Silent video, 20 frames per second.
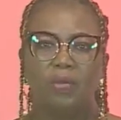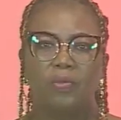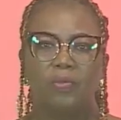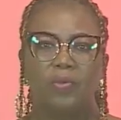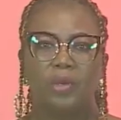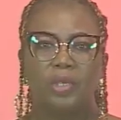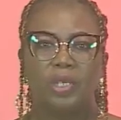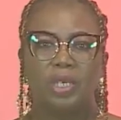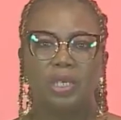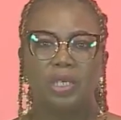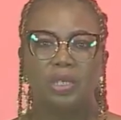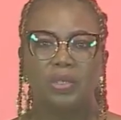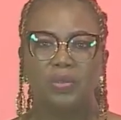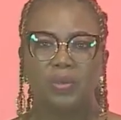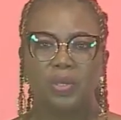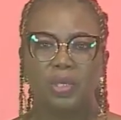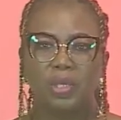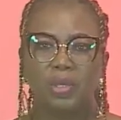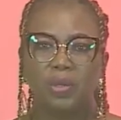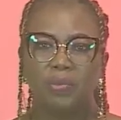for the
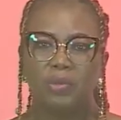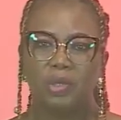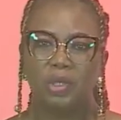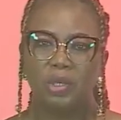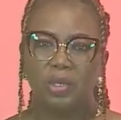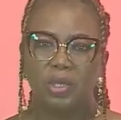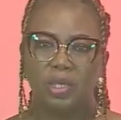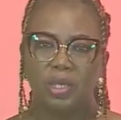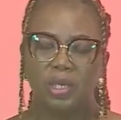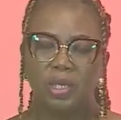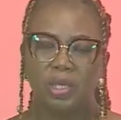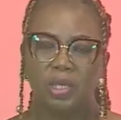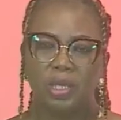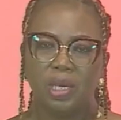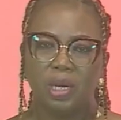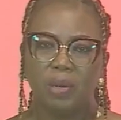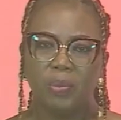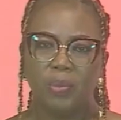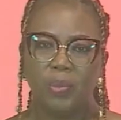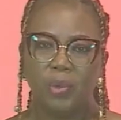interest of
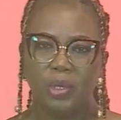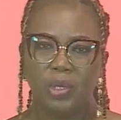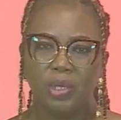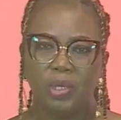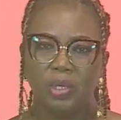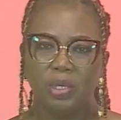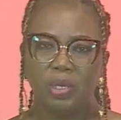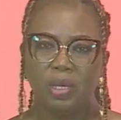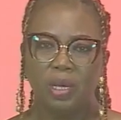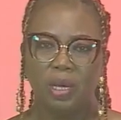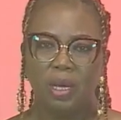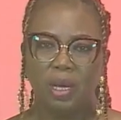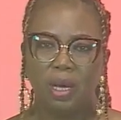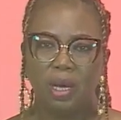justice and peace.